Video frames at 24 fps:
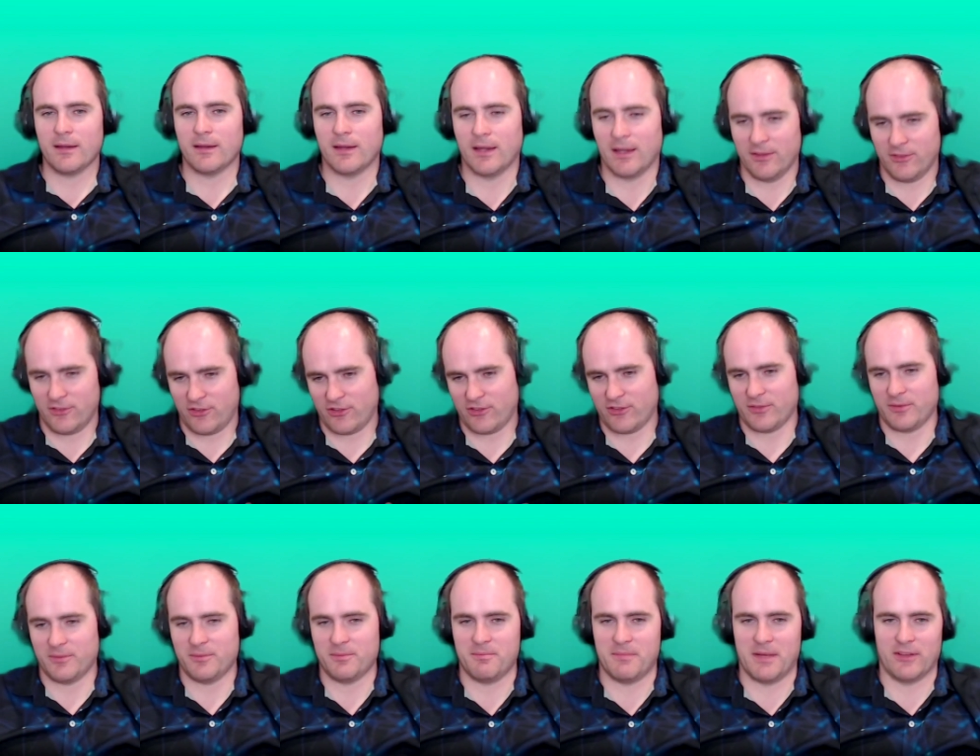
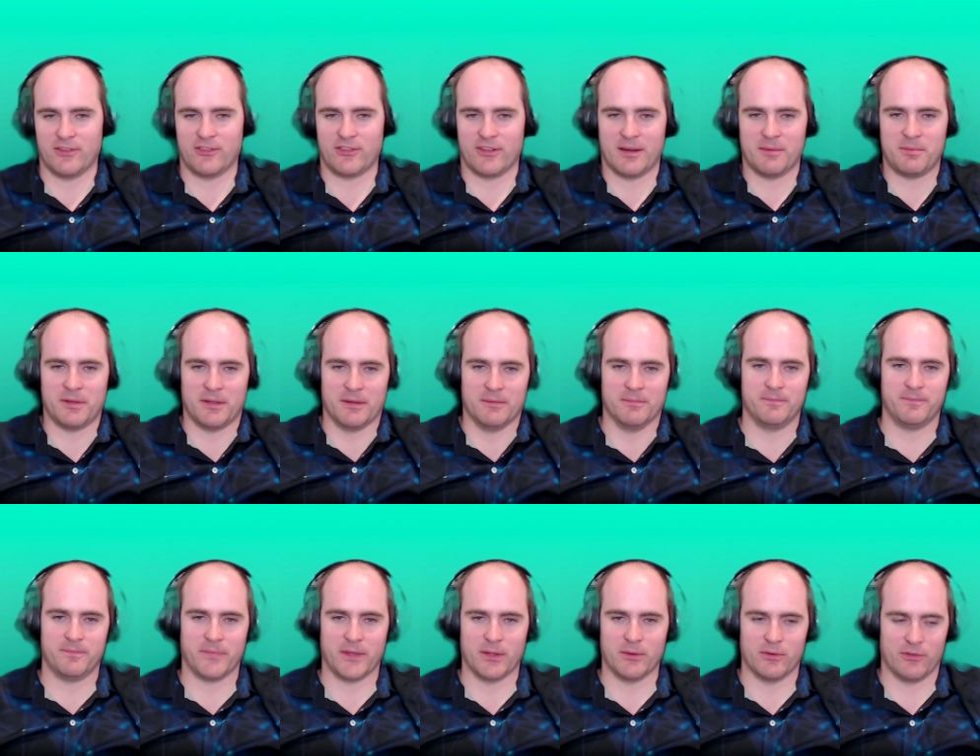Hence, Made Snappy.
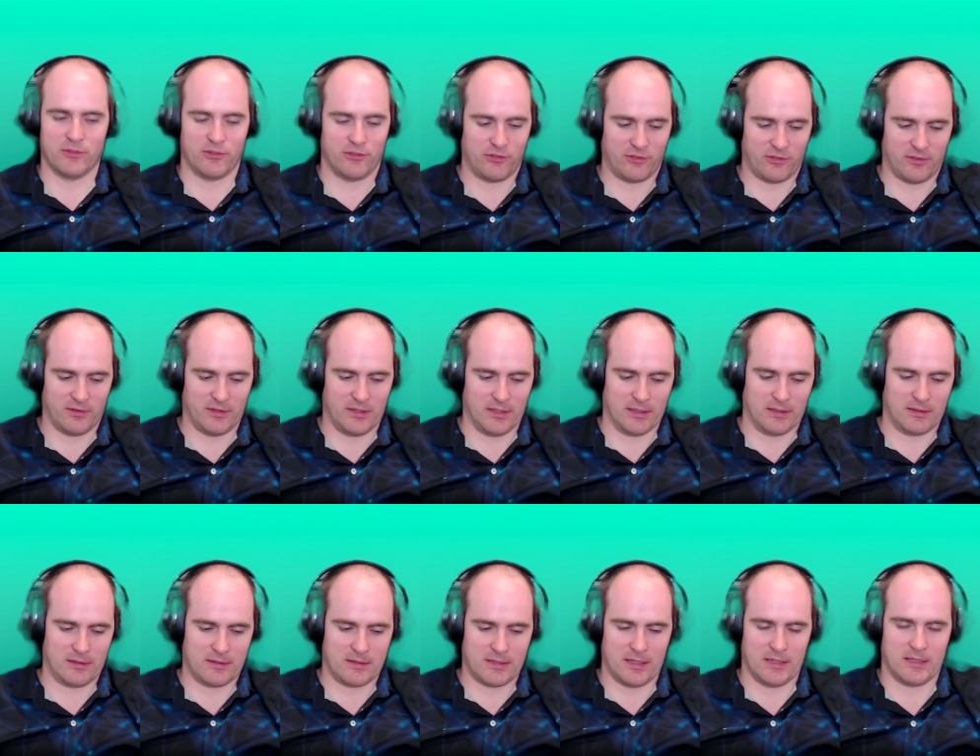It was like
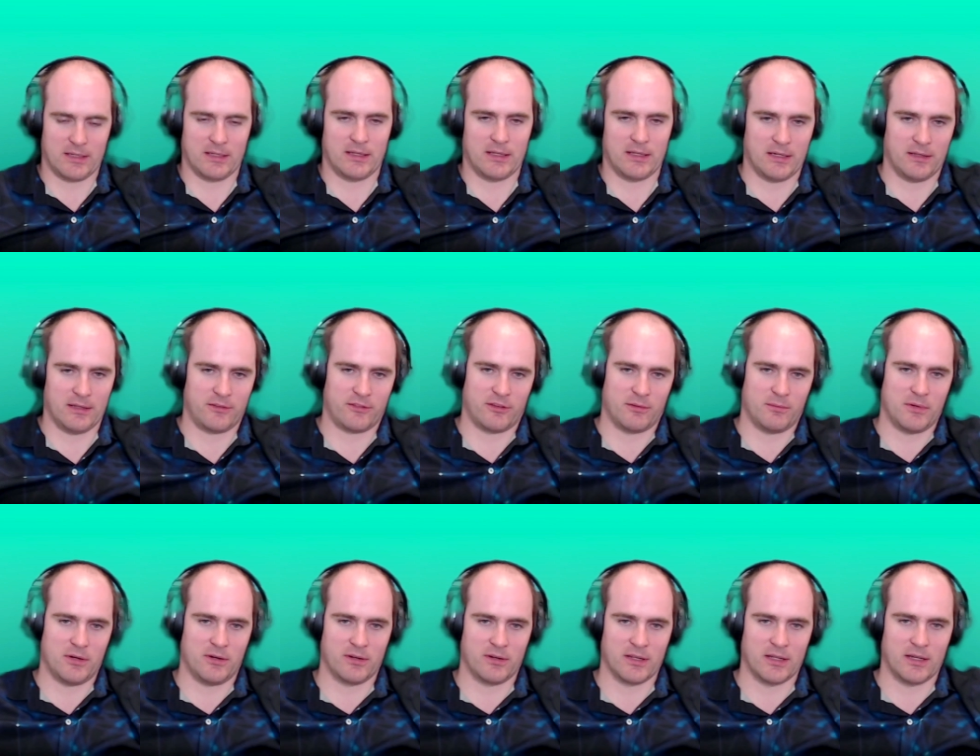taking that to the
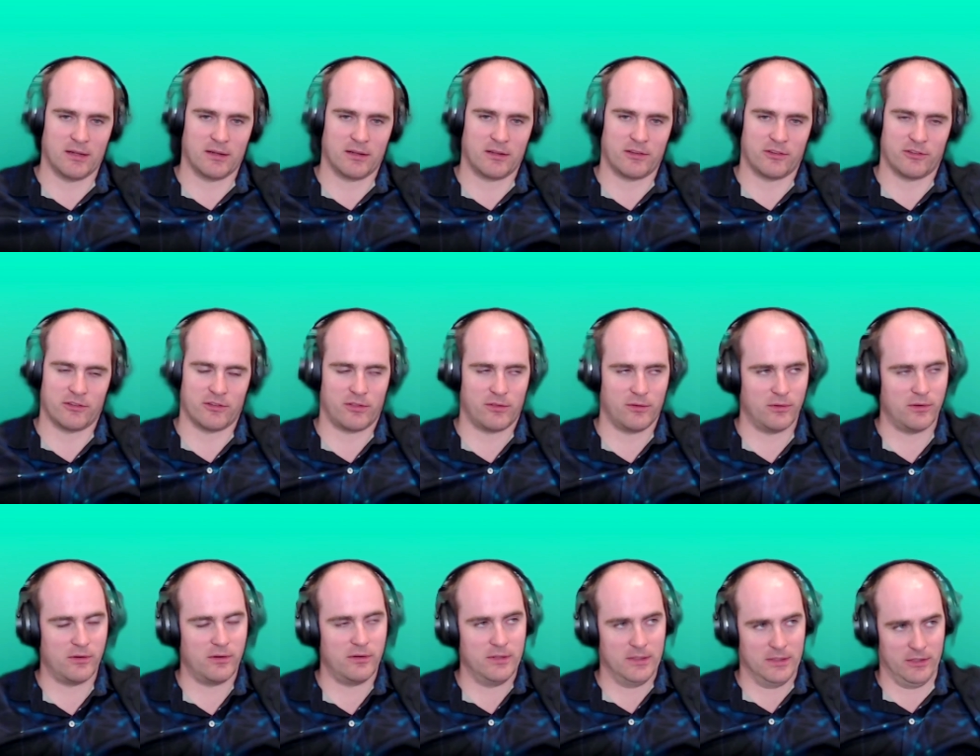market because I
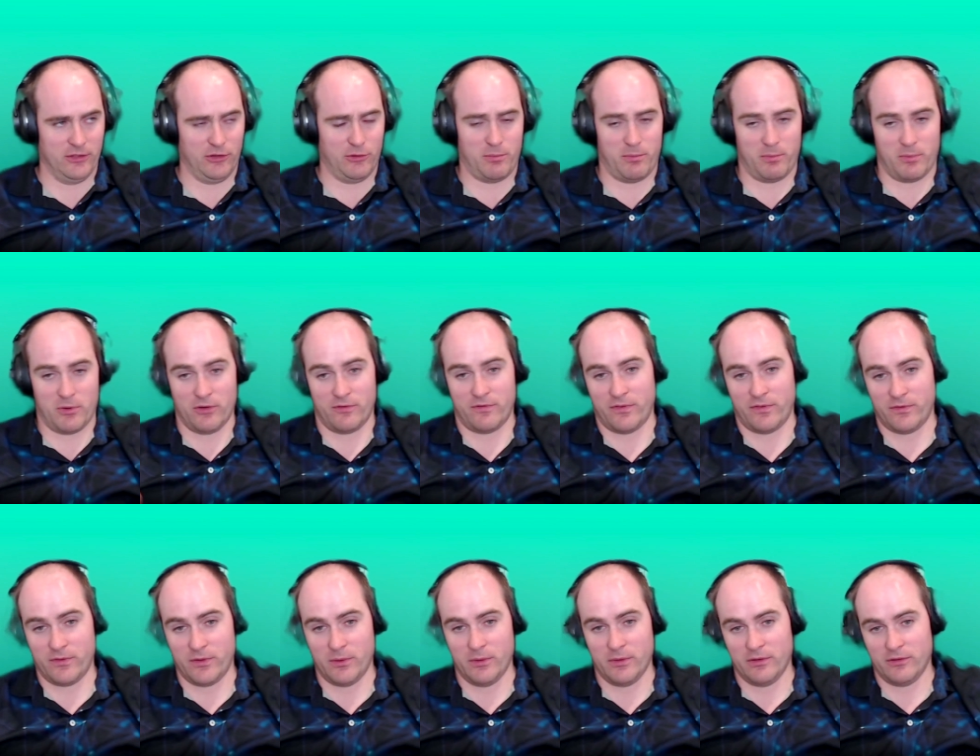thought it's good for
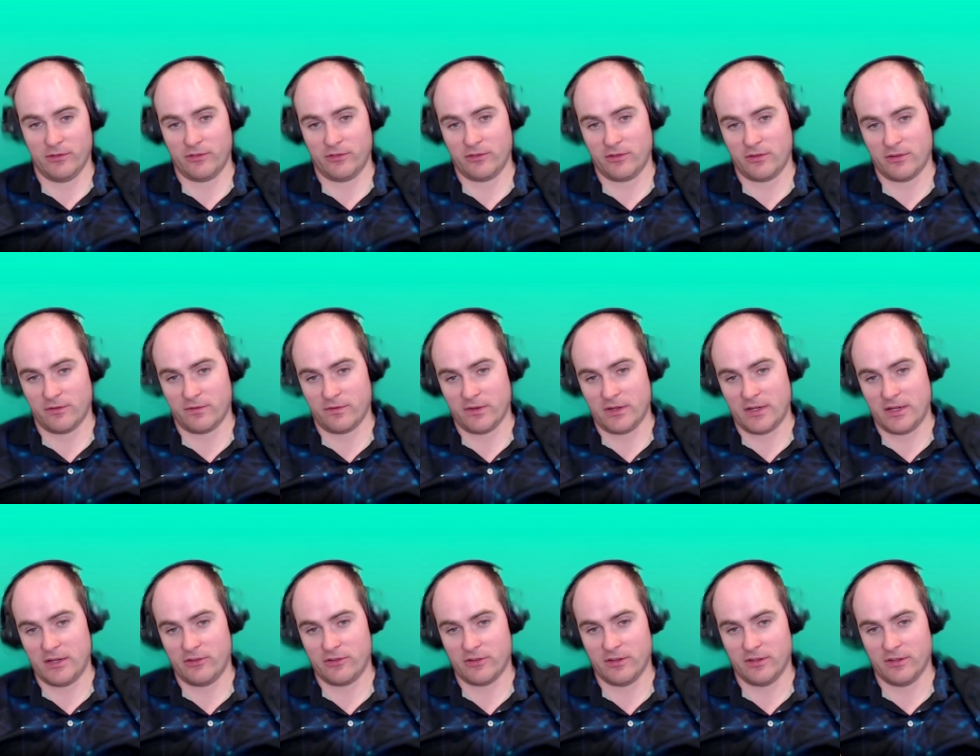viewers, good for
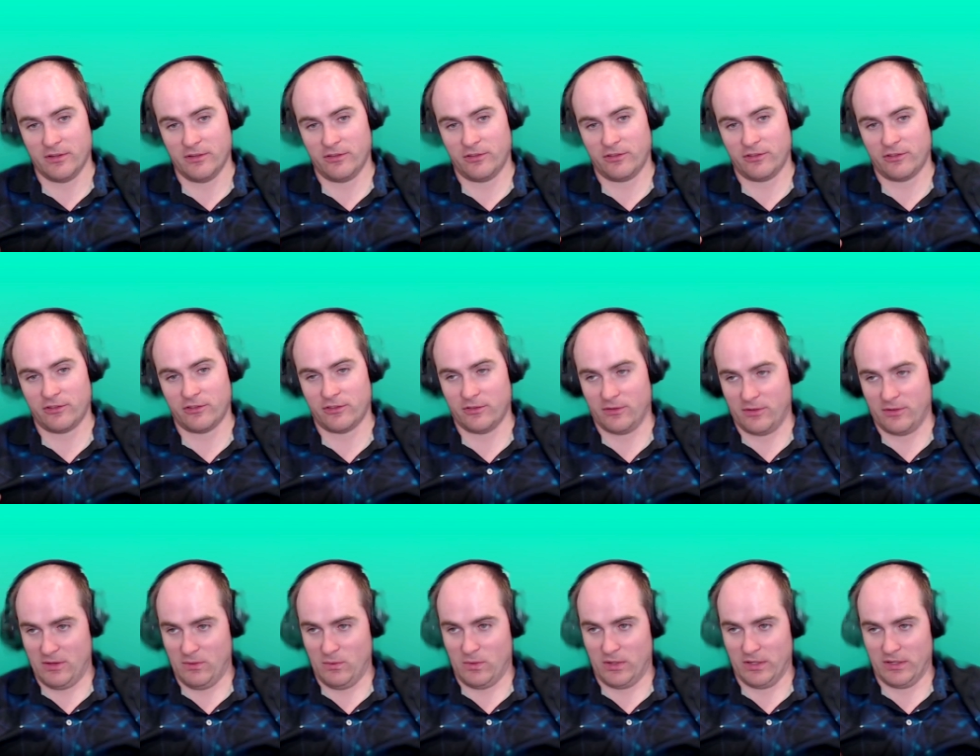agents.
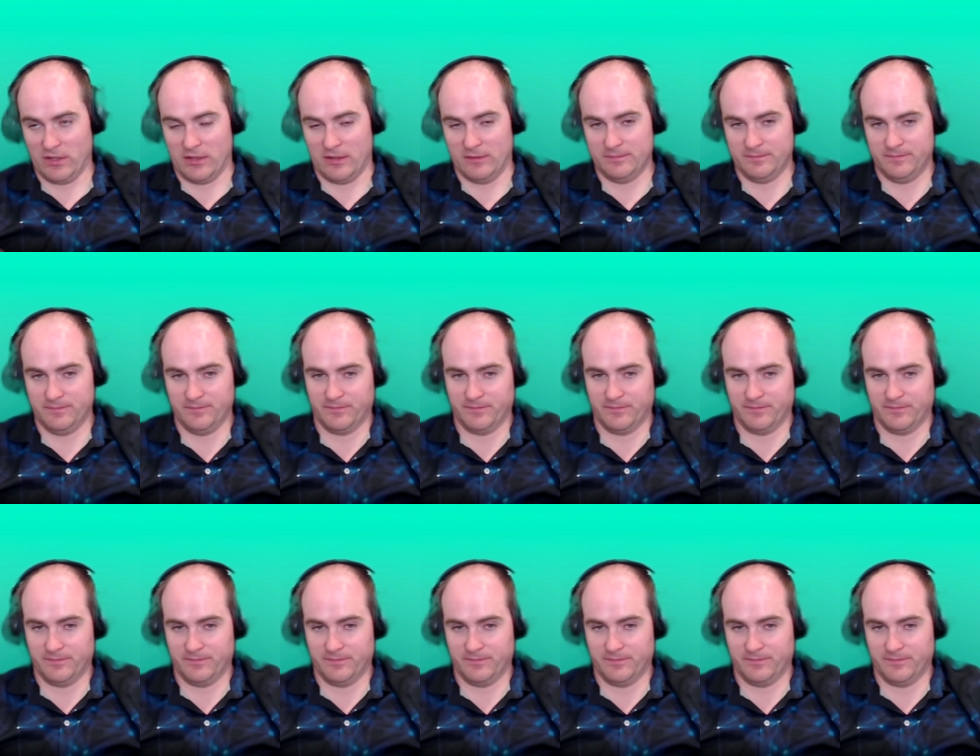Why not?